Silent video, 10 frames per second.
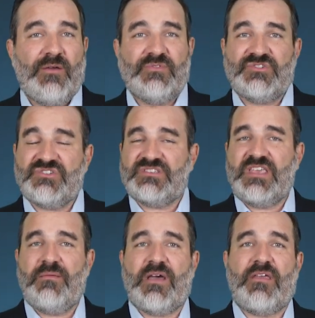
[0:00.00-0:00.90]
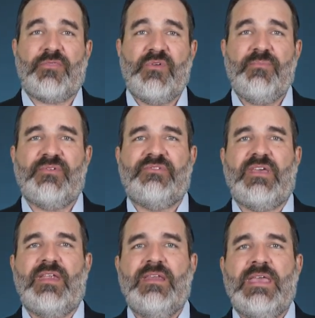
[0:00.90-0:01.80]
which just came out at
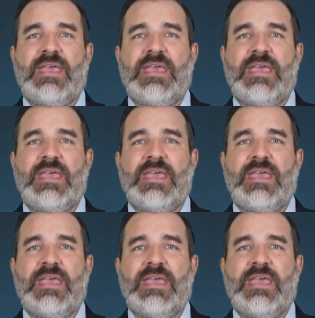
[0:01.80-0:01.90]
3%,